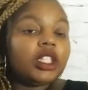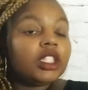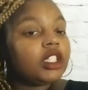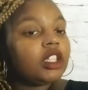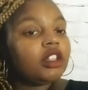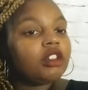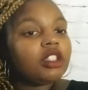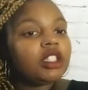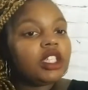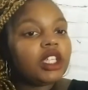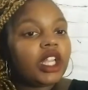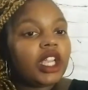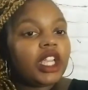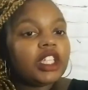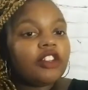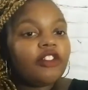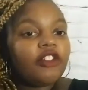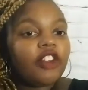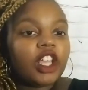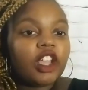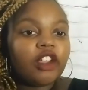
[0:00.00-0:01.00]
So today's
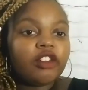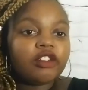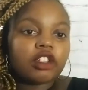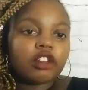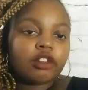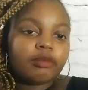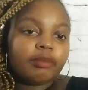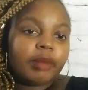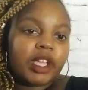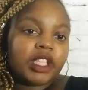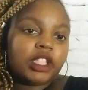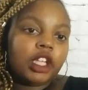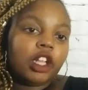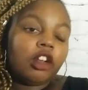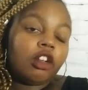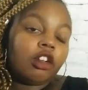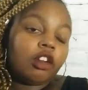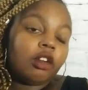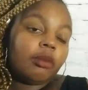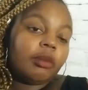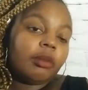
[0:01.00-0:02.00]
video is
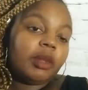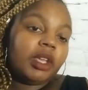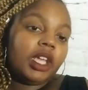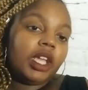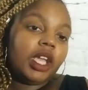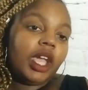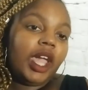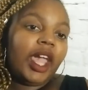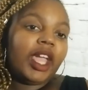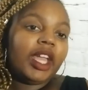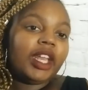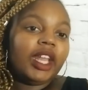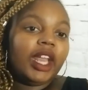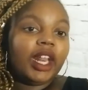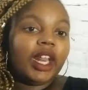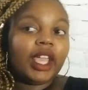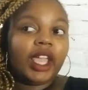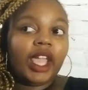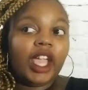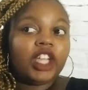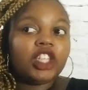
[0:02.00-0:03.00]
basically going to be a
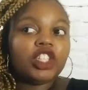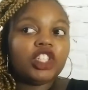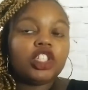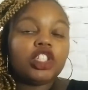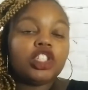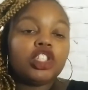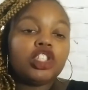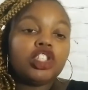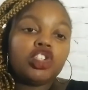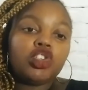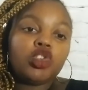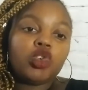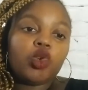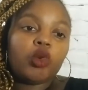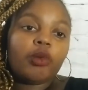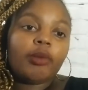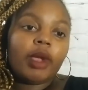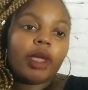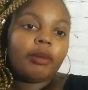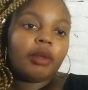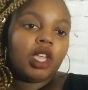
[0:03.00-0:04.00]
dedication to
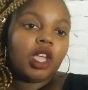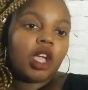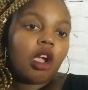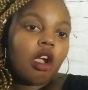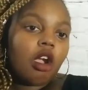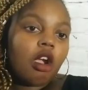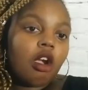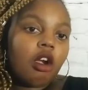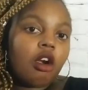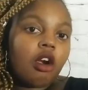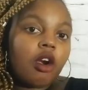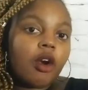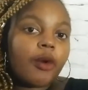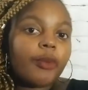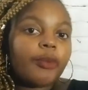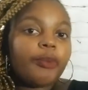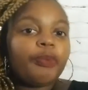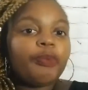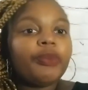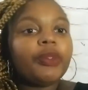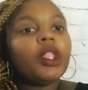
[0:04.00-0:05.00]
baby girl.
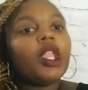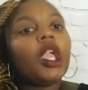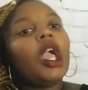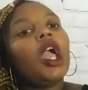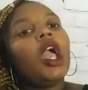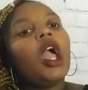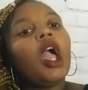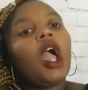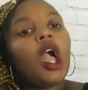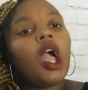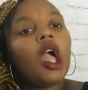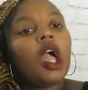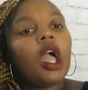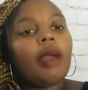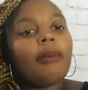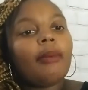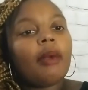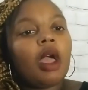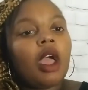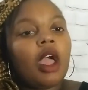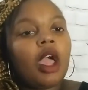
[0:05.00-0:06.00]

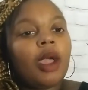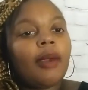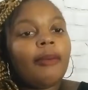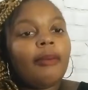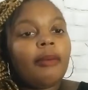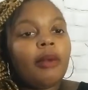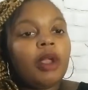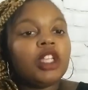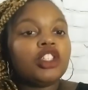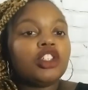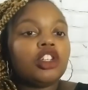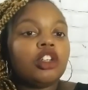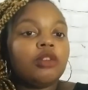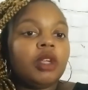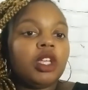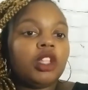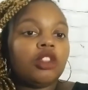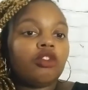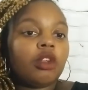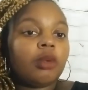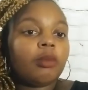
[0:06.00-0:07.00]
Um, it's going to be
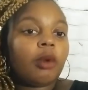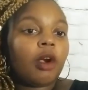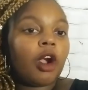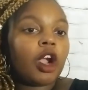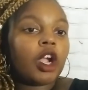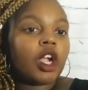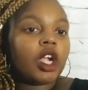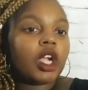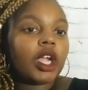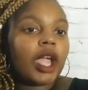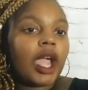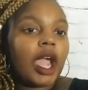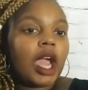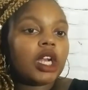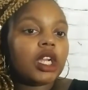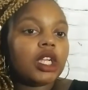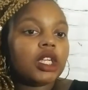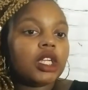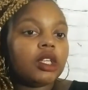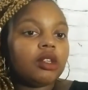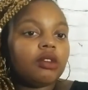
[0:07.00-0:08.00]
a three-part
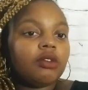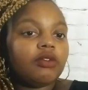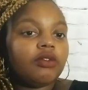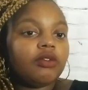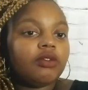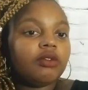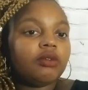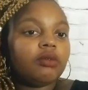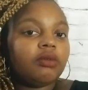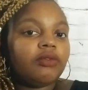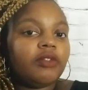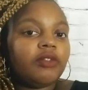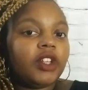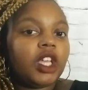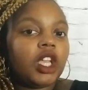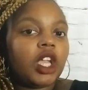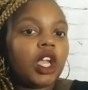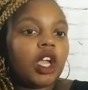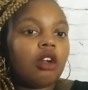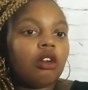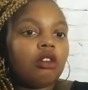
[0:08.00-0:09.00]
kind of
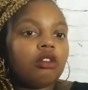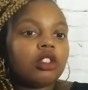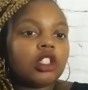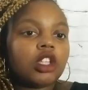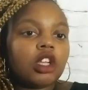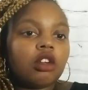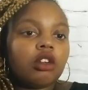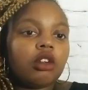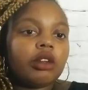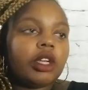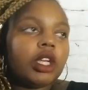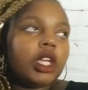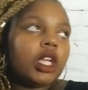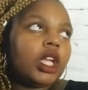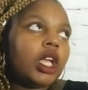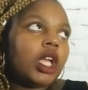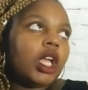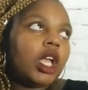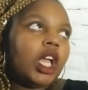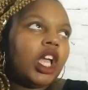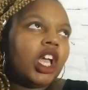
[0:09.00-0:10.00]
video, so
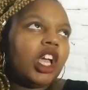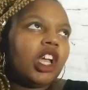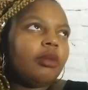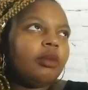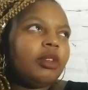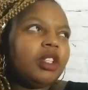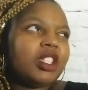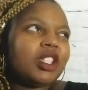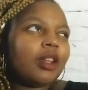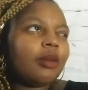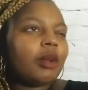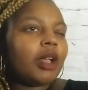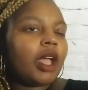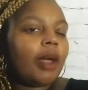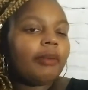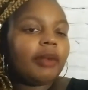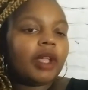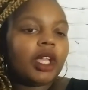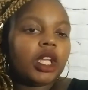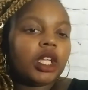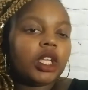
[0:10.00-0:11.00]
it'll be some
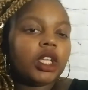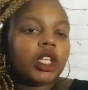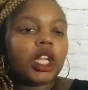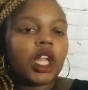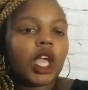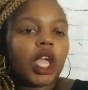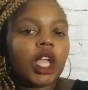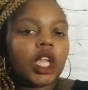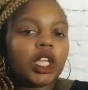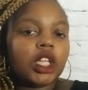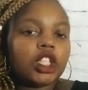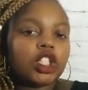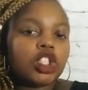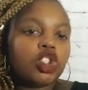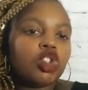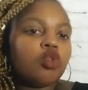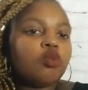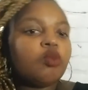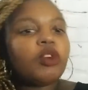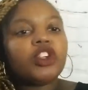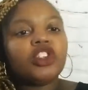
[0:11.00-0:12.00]
coming, like
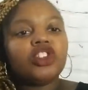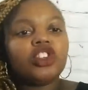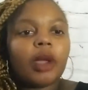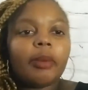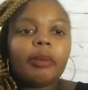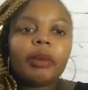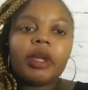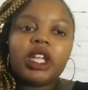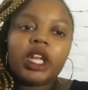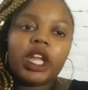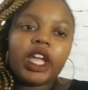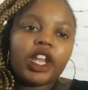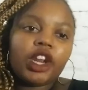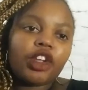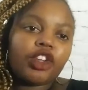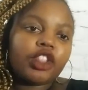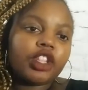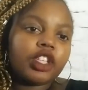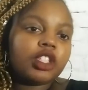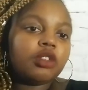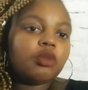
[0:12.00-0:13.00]
2 more dropping later
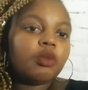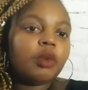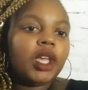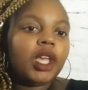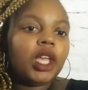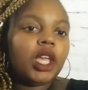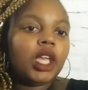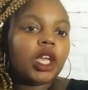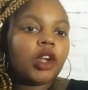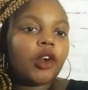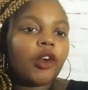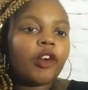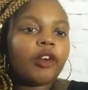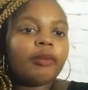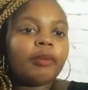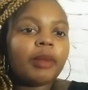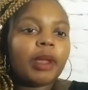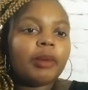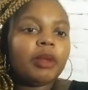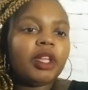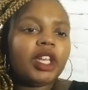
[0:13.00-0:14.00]
this week or
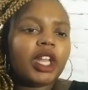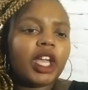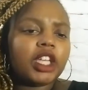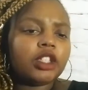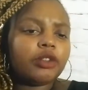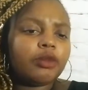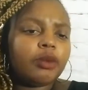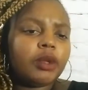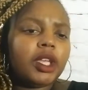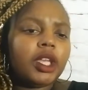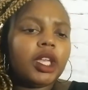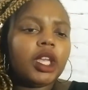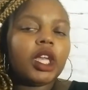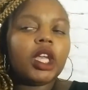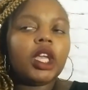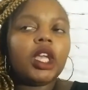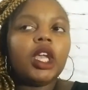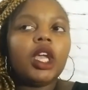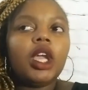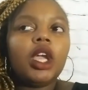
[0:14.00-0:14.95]
maybe next week.